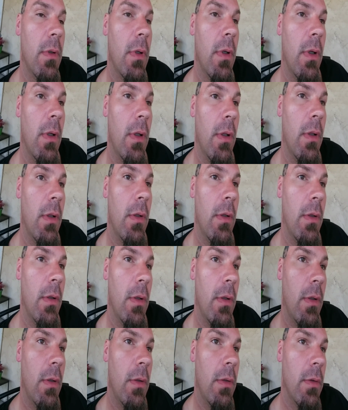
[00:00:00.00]
So
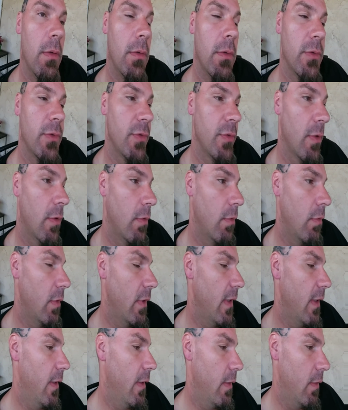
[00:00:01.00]
in
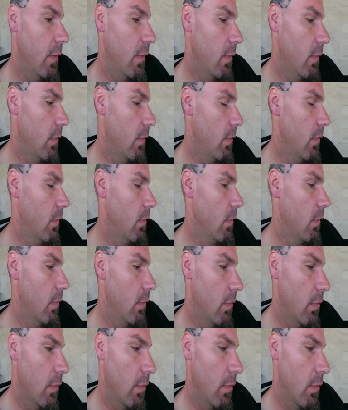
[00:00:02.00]
the
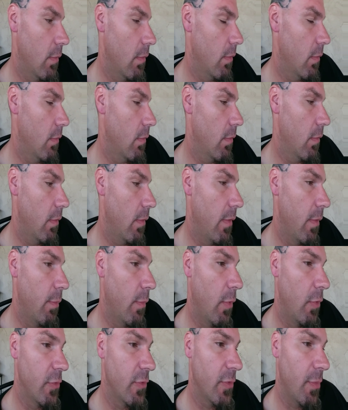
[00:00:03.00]
most basic of
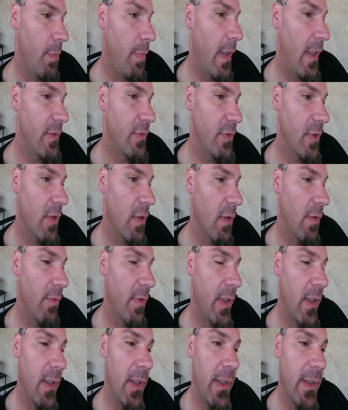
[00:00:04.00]
conditions, we
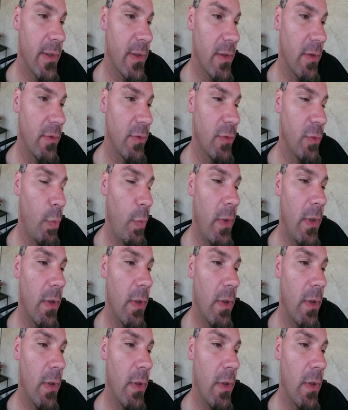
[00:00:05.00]
are the reason